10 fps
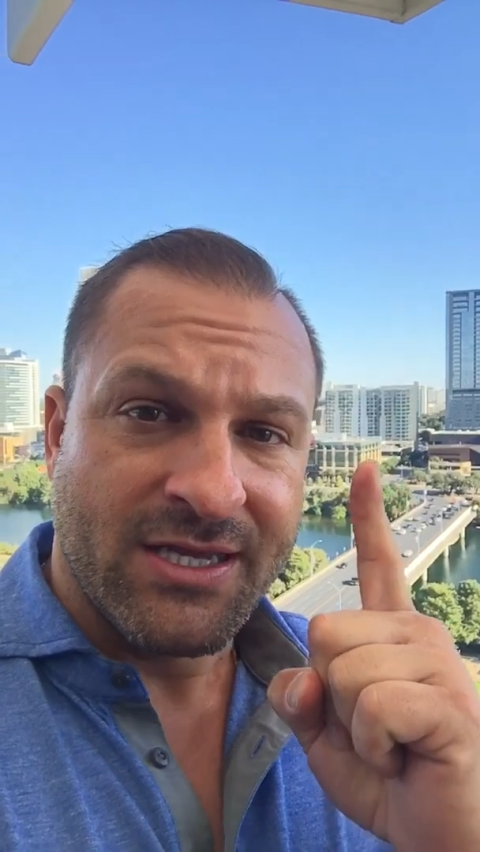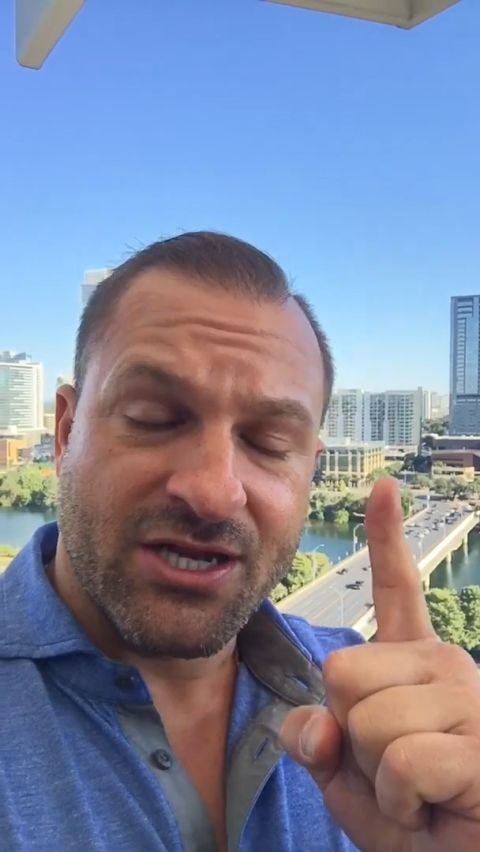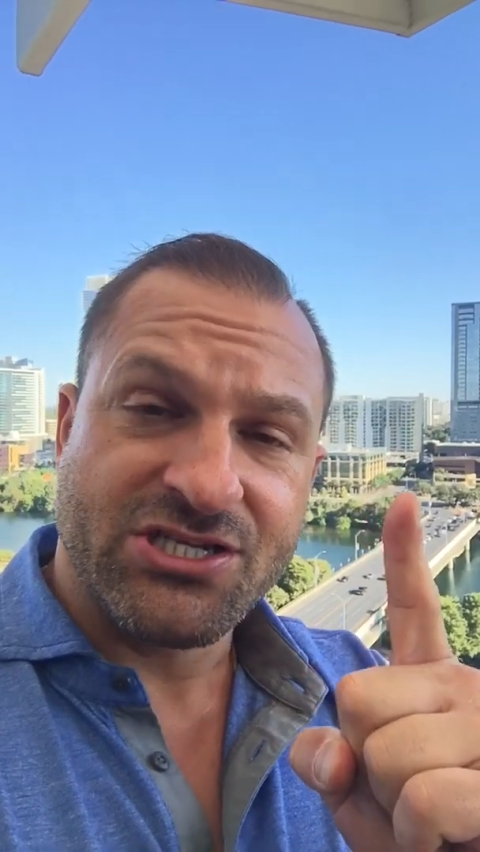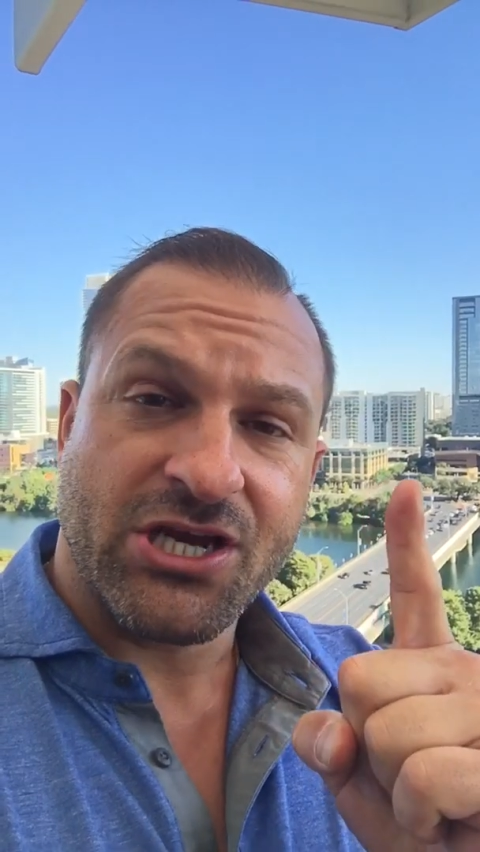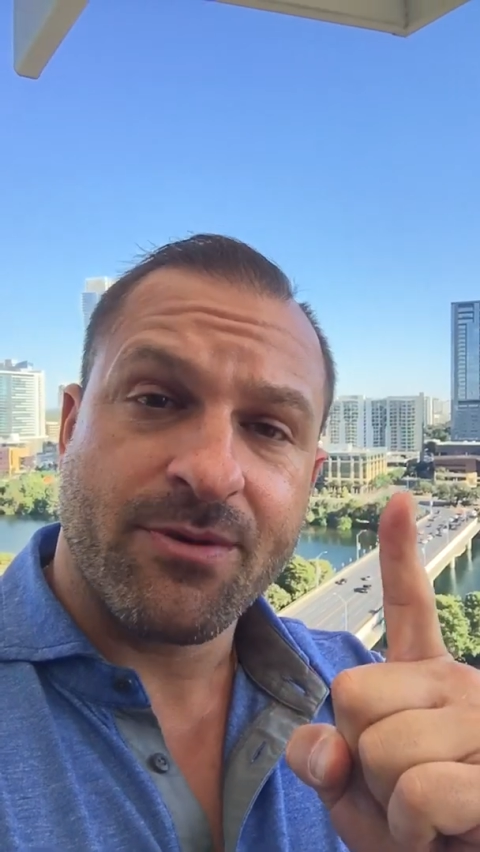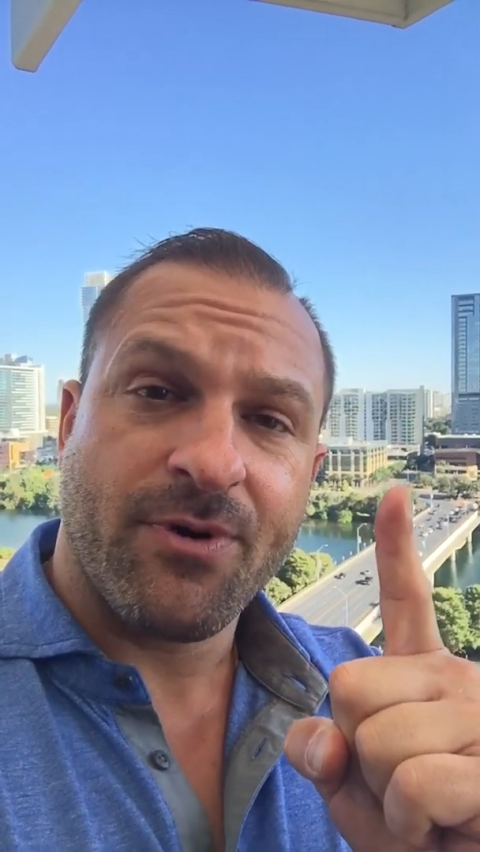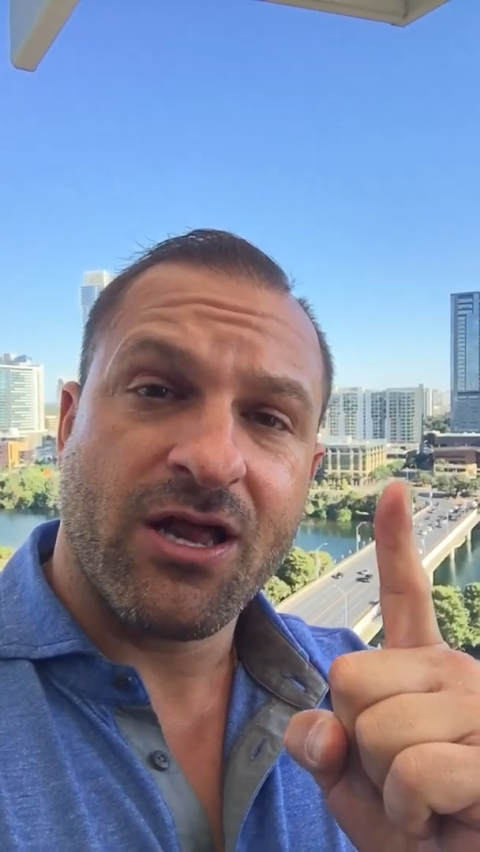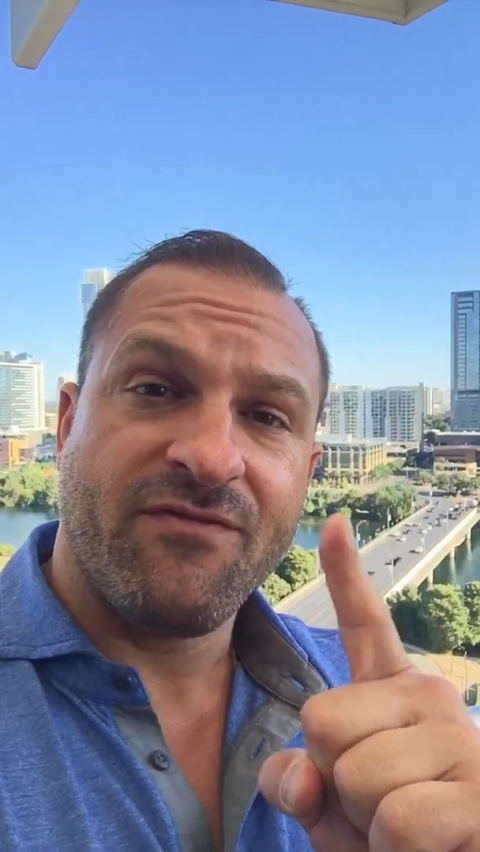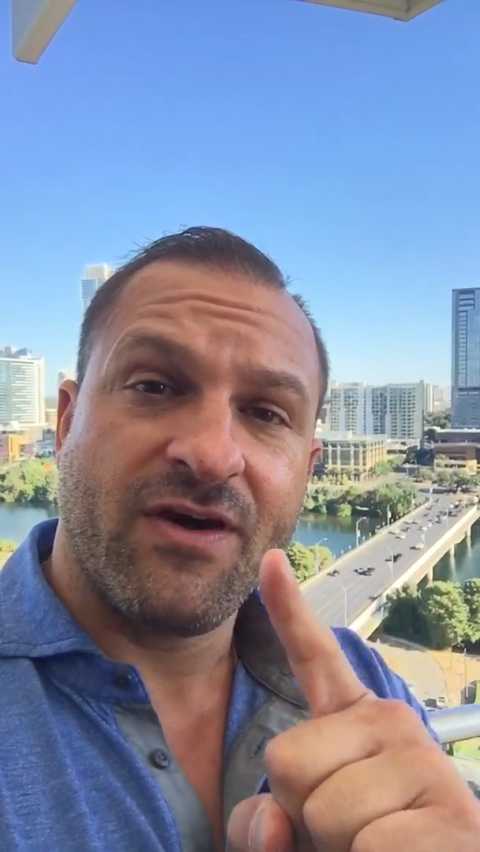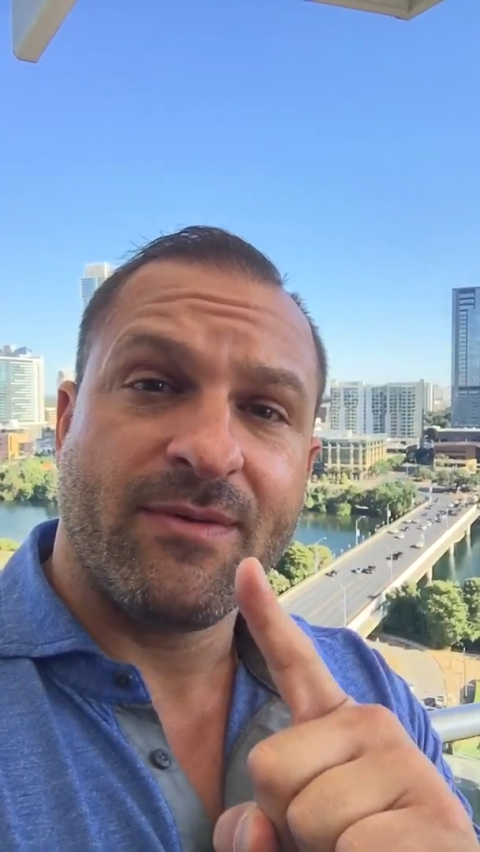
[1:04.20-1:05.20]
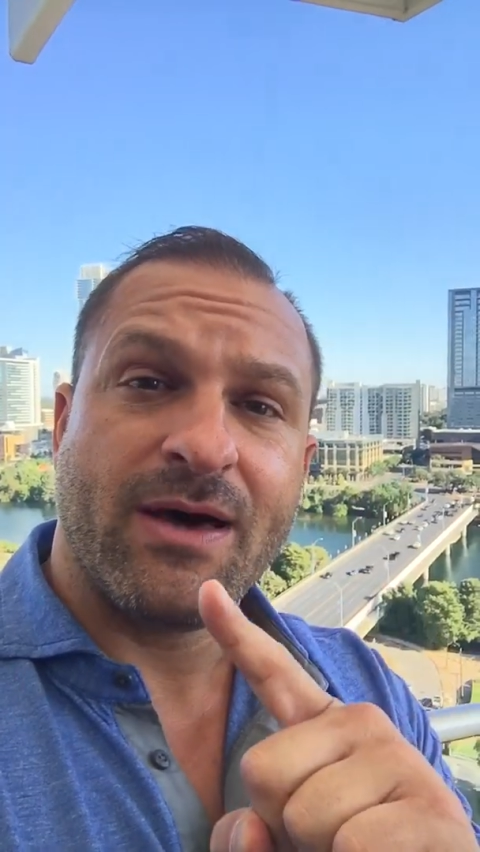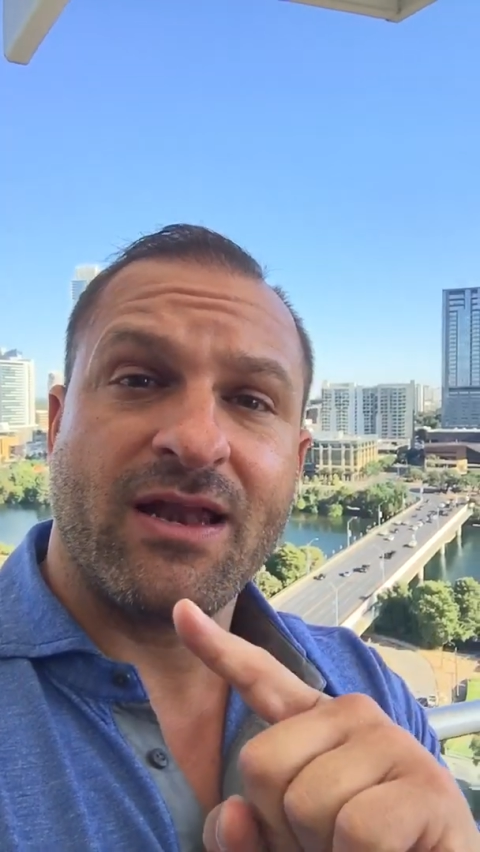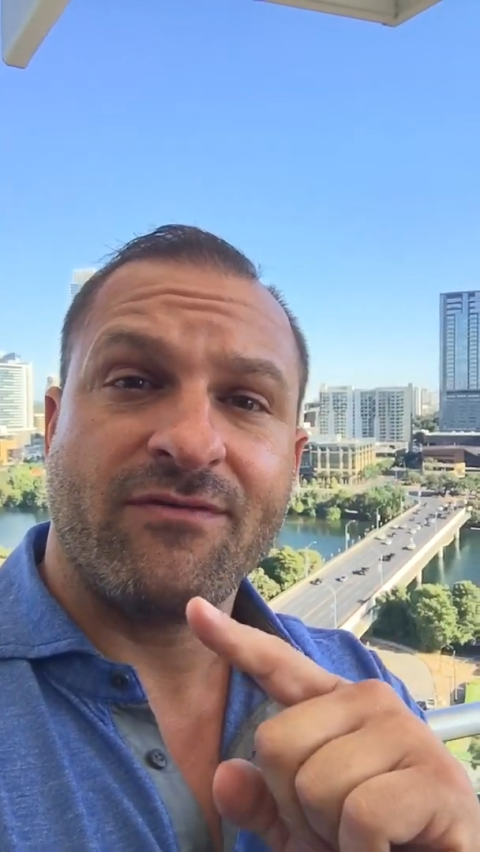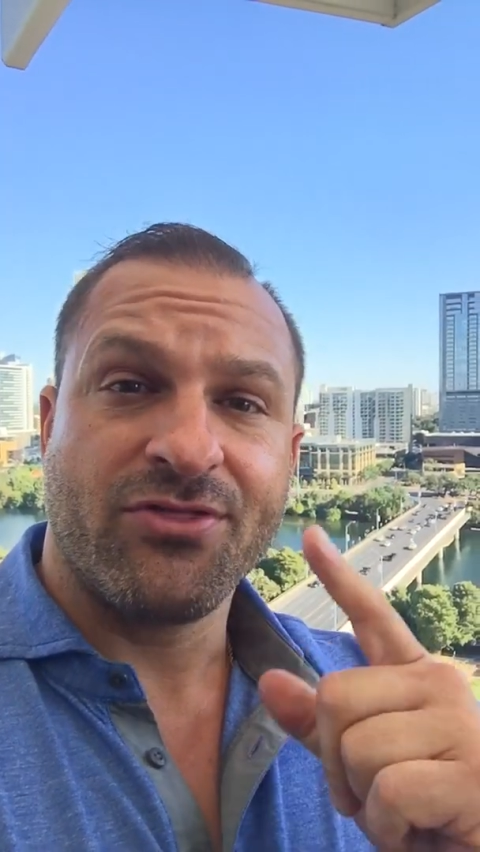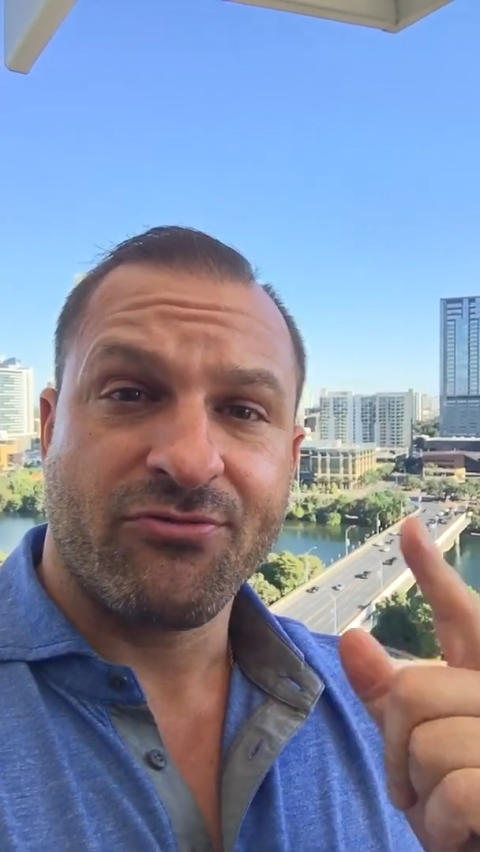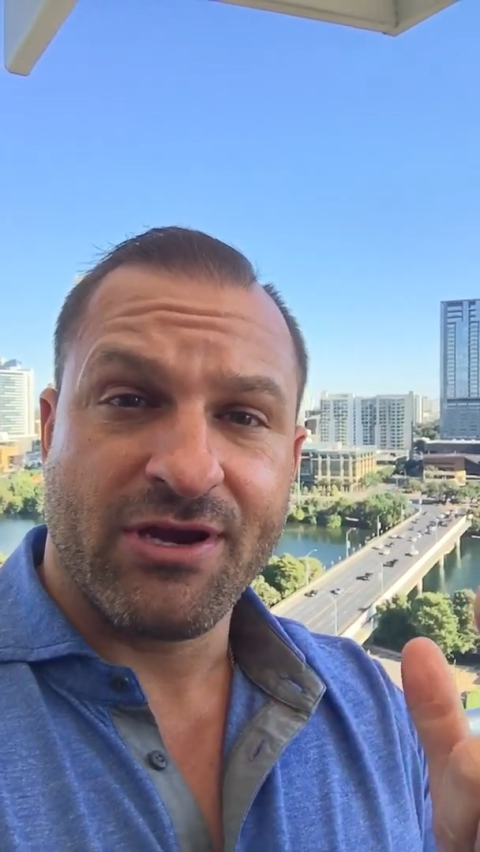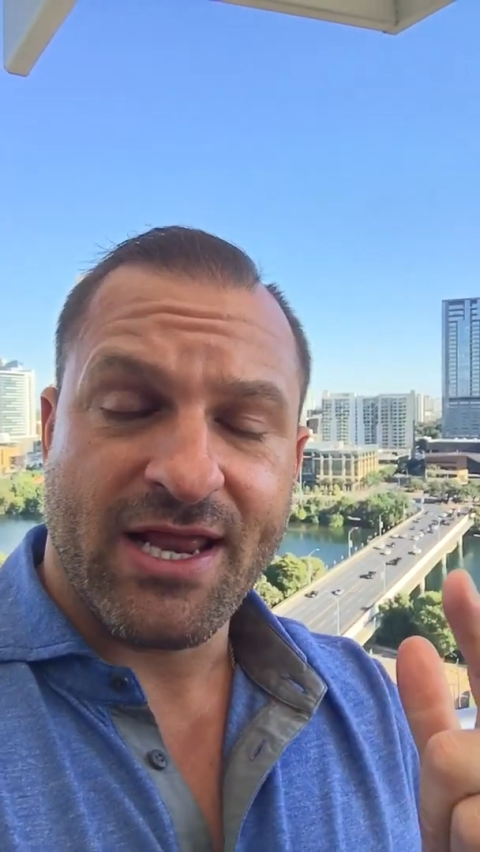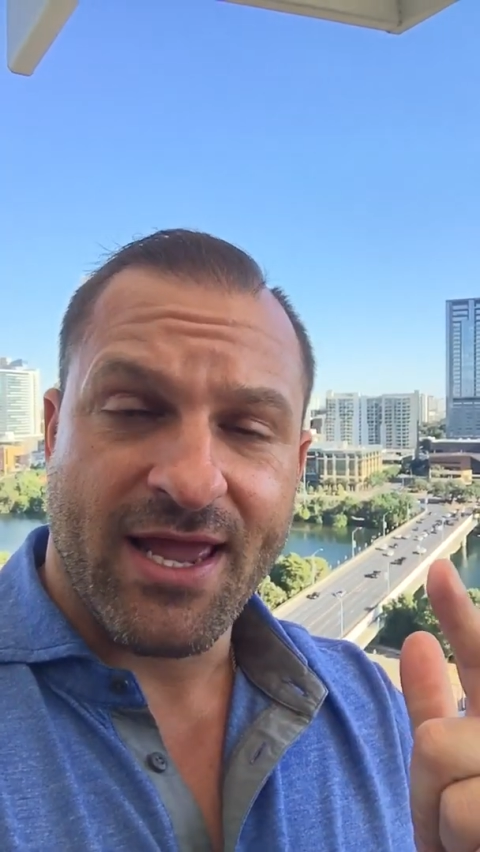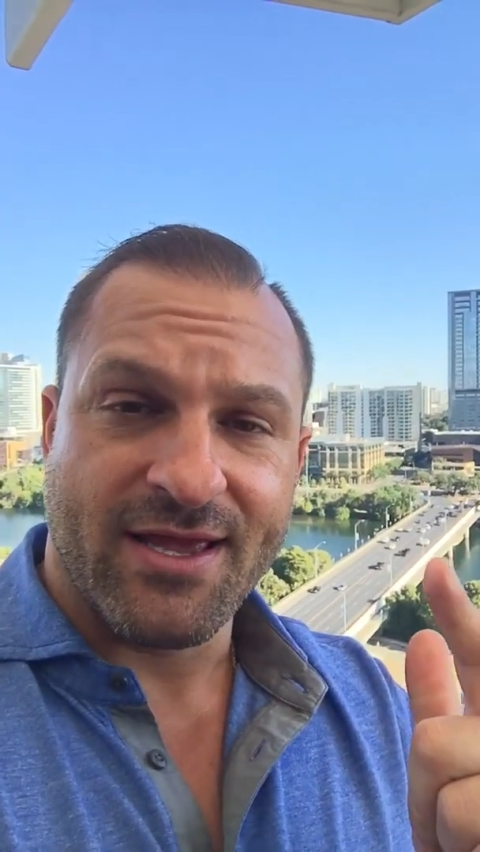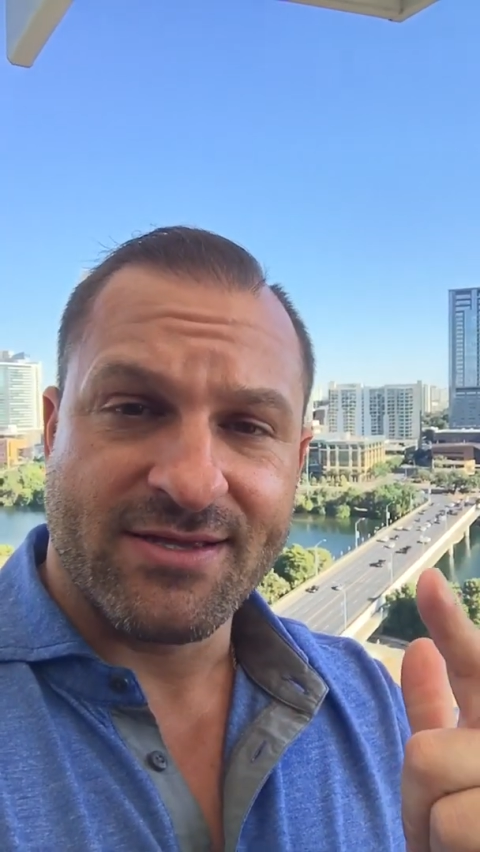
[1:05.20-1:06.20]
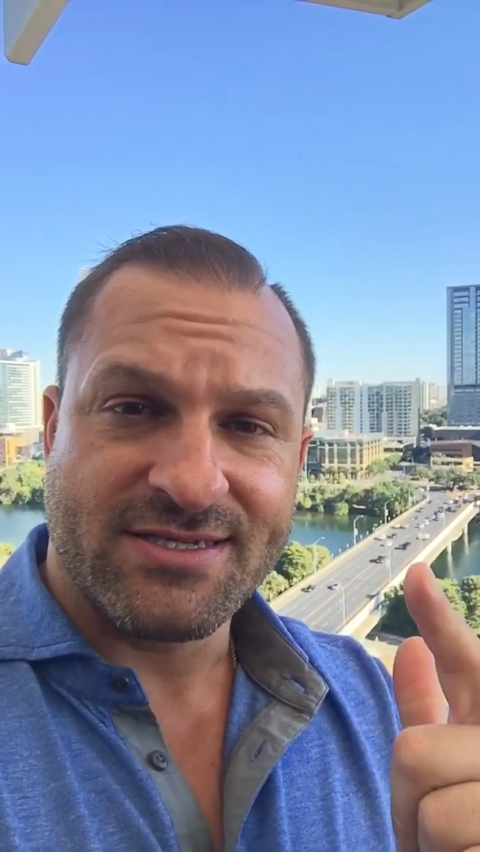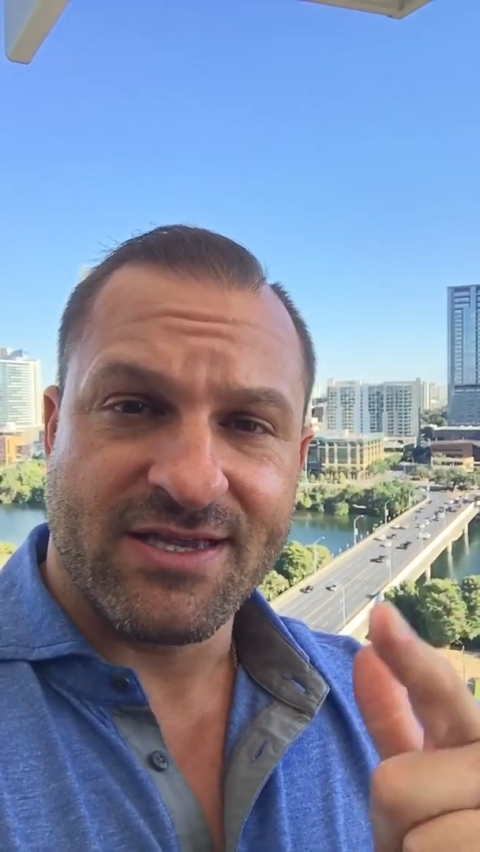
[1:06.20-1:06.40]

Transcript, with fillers: You need to check your body fat about every three days.